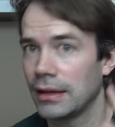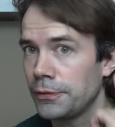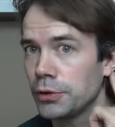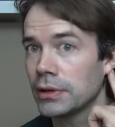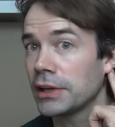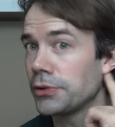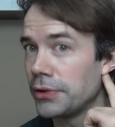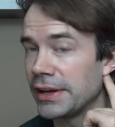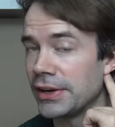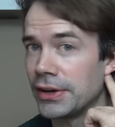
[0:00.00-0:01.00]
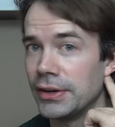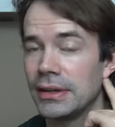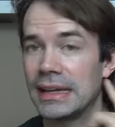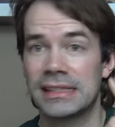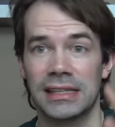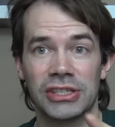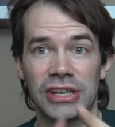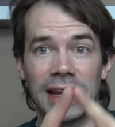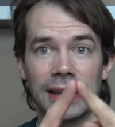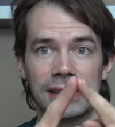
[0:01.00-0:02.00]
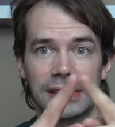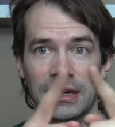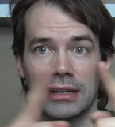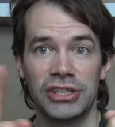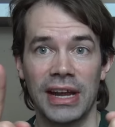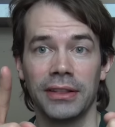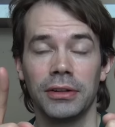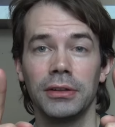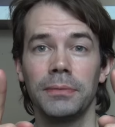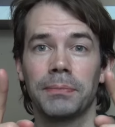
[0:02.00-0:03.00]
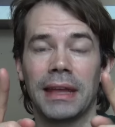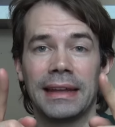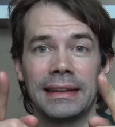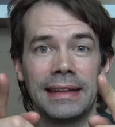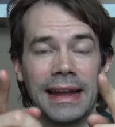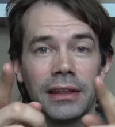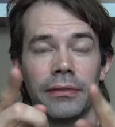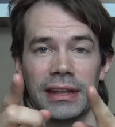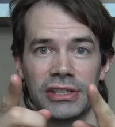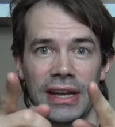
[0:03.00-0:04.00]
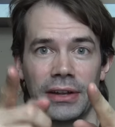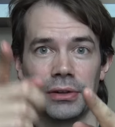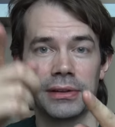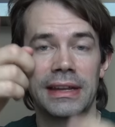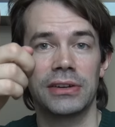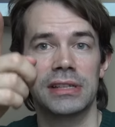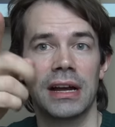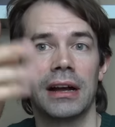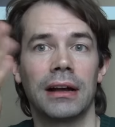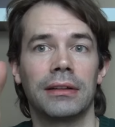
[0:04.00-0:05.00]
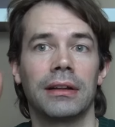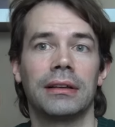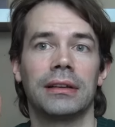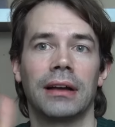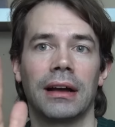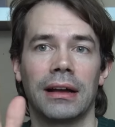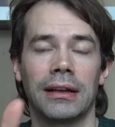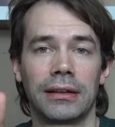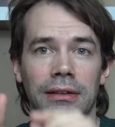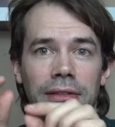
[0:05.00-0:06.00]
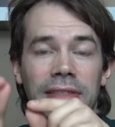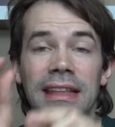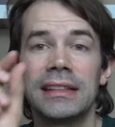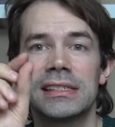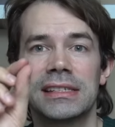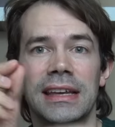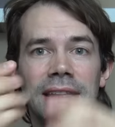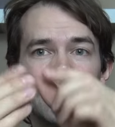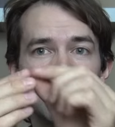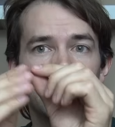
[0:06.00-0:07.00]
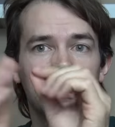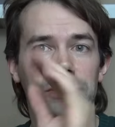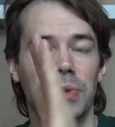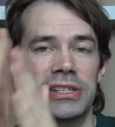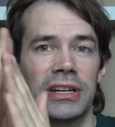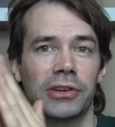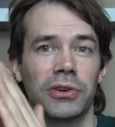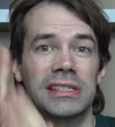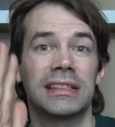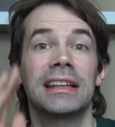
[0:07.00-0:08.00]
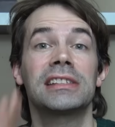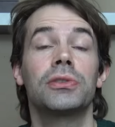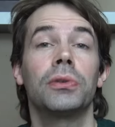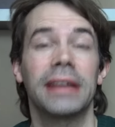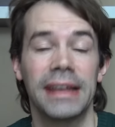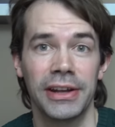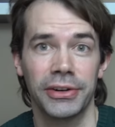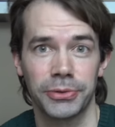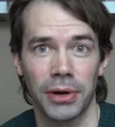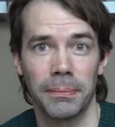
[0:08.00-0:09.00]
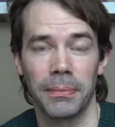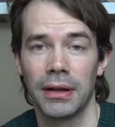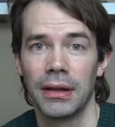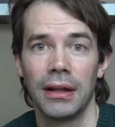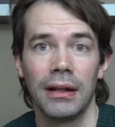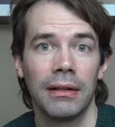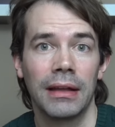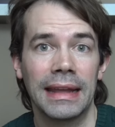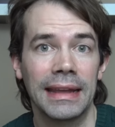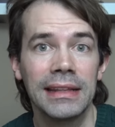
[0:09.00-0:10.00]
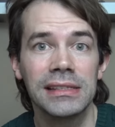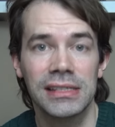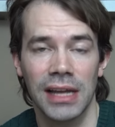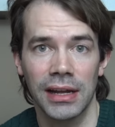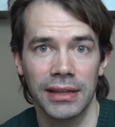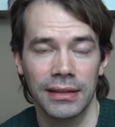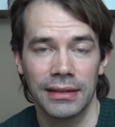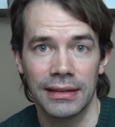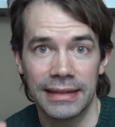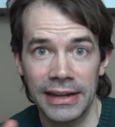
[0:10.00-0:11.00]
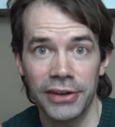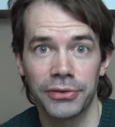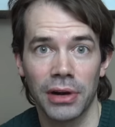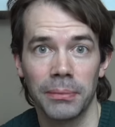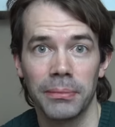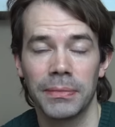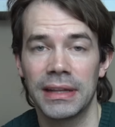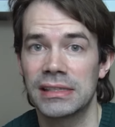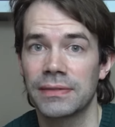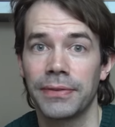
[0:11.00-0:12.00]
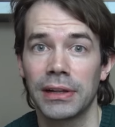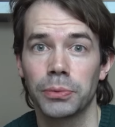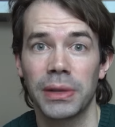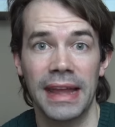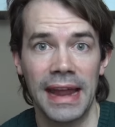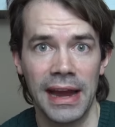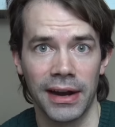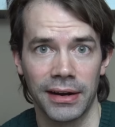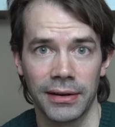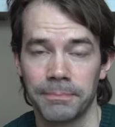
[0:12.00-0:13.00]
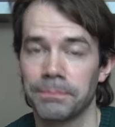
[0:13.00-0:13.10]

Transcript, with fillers: If you look at your ear, it's a, it's a channel and in the end of that channel there's a, a thin skin stretching across it. That's called the eardrum. Inside the eardrum, it's filled with air